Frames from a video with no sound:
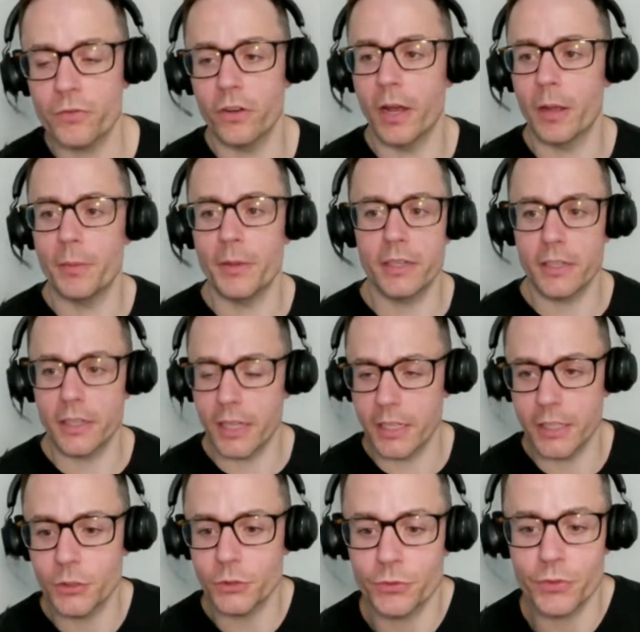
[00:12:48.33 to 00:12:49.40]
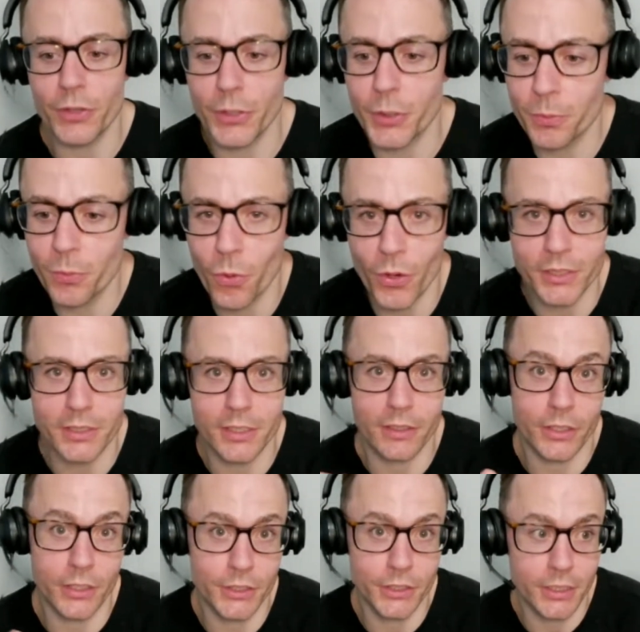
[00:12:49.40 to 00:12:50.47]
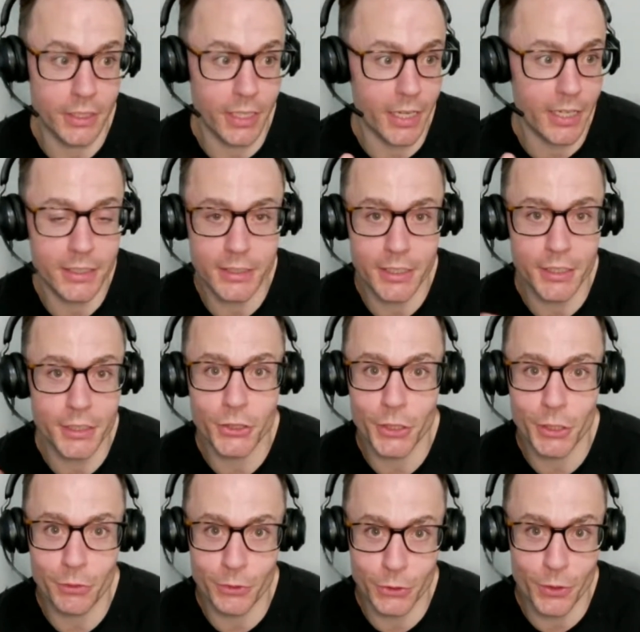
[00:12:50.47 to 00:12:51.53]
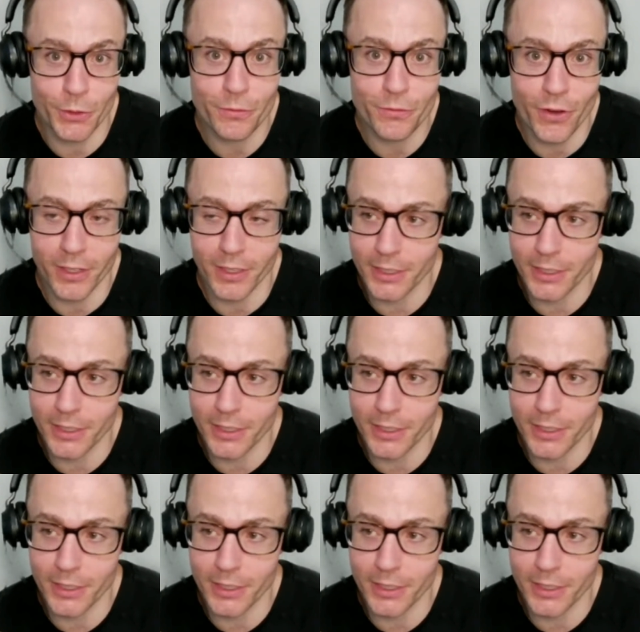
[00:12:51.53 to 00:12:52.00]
I mean, those are very good points. That contingency reserve fund.